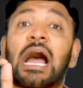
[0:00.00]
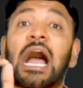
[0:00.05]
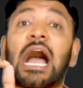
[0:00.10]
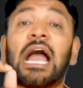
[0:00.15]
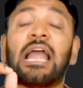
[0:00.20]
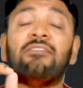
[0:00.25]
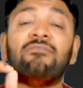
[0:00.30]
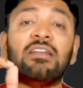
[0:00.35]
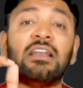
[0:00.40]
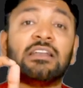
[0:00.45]

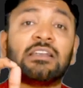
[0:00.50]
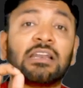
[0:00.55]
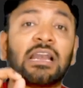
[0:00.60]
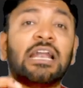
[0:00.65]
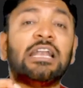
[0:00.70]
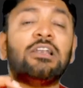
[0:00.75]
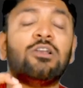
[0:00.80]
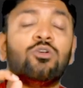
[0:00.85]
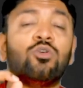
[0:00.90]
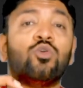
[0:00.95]
I will
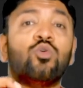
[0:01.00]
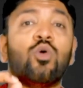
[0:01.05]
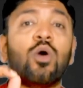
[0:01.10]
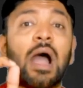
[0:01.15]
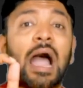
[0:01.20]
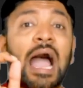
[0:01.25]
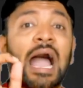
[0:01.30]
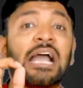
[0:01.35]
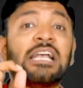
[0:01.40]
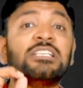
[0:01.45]
try to do
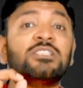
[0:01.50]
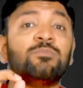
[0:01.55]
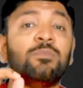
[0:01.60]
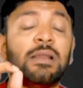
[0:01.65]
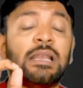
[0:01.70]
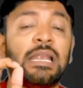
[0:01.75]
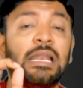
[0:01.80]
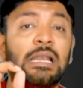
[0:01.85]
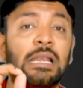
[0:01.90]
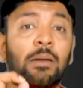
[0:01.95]
as
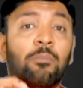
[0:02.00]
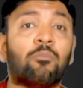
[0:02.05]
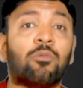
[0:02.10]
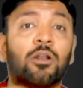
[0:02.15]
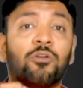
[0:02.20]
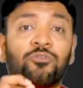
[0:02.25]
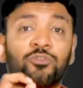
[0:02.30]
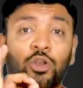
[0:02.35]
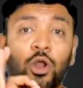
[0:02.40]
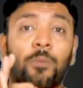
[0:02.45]
many
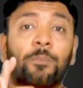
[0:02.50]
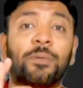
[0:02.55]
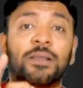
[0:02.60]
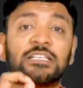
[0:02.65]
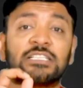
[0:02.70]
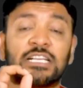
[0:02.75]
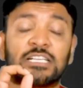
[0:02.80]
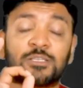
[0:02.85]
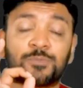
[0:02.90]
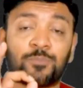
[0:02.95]
number of
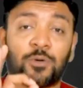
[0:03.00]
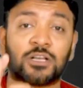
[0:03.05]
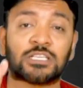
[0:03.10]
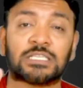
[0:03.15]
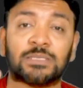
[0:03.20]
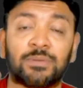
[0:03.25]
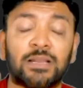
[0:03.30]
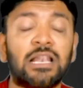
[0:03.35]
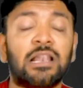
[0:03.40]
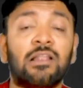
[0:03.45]
topics as
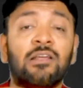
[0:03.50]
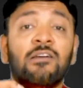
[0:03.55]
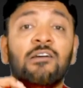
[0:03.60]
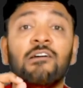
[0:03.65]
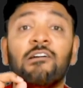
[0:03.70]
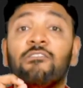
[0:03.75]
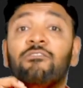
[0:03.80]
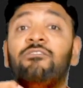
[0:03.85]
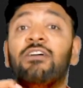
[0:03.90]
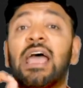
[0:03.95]
possible
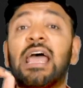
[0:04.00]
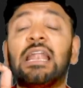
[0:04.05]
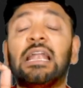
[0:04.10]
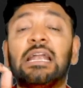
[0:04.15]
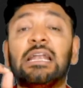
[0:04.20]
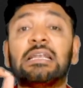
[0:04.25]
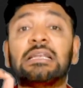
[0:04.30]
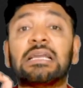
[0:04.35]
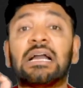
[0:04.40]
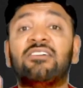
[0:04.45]
where
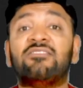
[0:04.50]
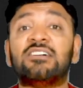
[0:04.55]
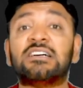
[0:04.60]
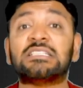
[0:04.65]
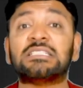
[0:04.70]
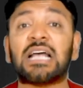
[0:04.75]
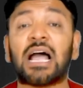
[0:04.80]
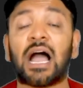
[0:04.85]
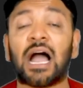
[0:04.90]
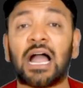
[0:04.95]
it
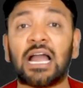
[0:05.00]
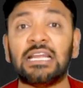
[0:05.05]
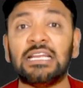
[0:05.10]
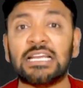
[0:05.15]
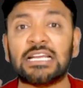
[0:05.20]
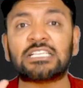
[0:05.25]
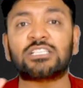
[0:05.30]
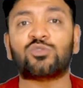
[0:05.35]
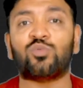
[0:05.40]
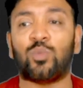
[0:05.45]
covers the
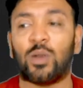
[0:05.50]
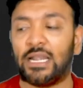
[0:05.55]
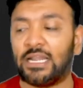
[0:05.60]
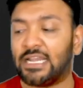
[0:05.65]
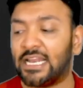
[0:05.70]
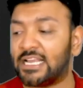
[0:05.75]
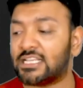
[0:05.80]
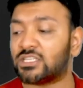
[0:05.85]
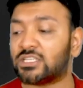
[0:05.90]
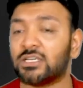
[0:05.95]
highest
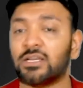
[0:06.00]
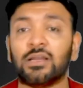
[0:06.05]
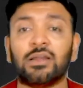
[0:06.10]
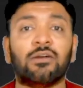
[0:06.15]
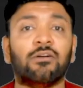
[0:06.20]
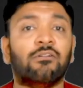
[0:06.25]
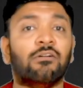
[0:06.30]
weightage